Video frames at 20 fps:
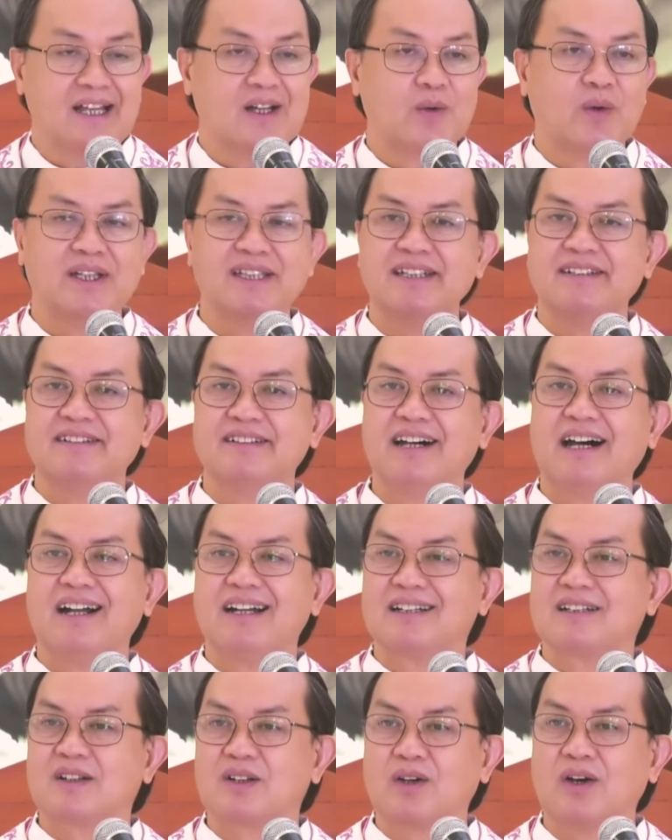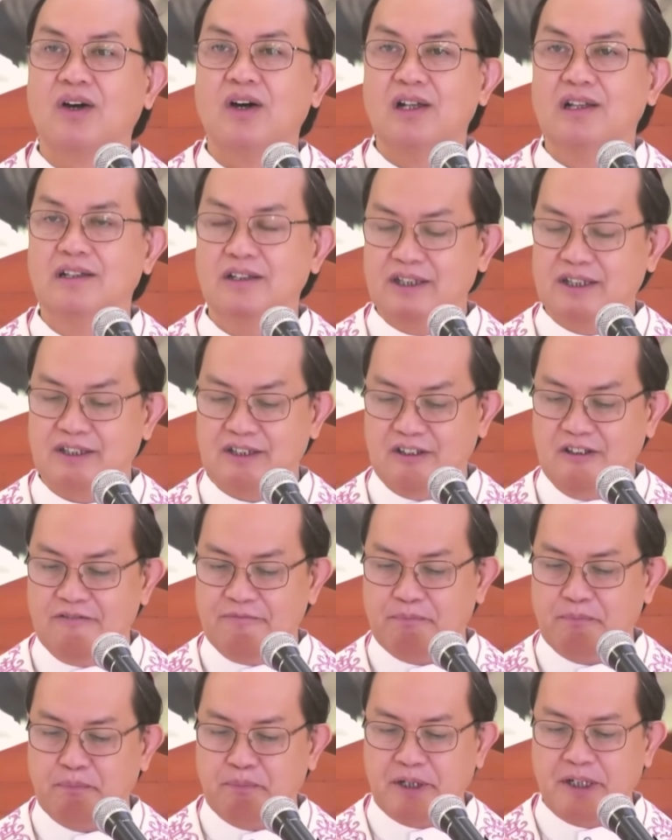when the dark color of
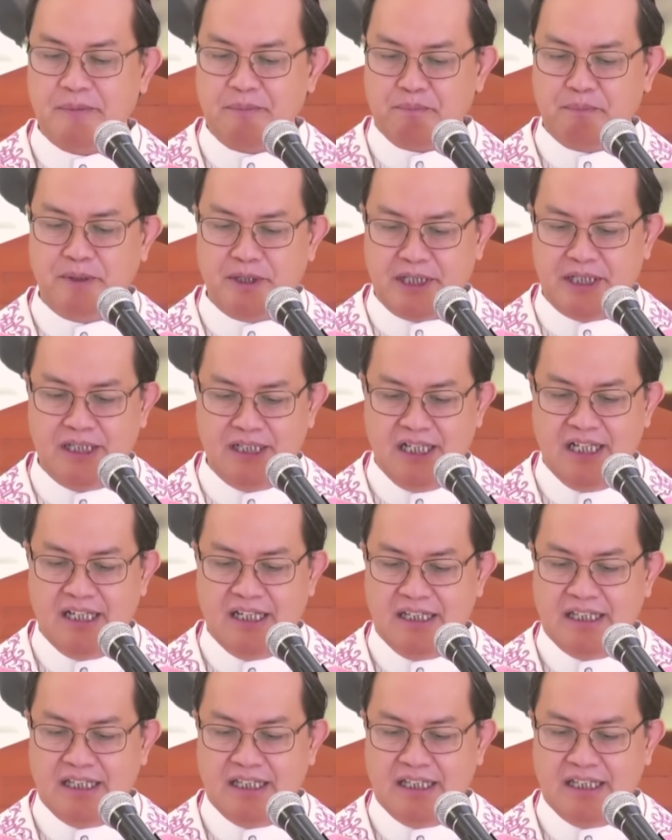purple